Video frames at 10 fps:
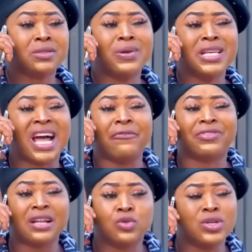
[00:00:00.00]

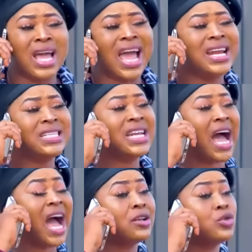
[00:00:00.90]
Please, after today,
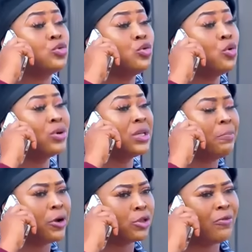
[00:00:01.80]
anything that has to do
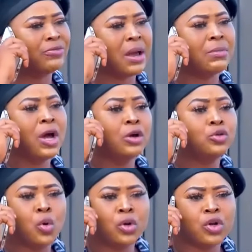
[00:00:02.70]
with the both of them,
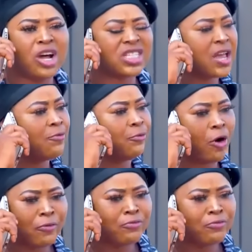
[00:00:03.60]
do not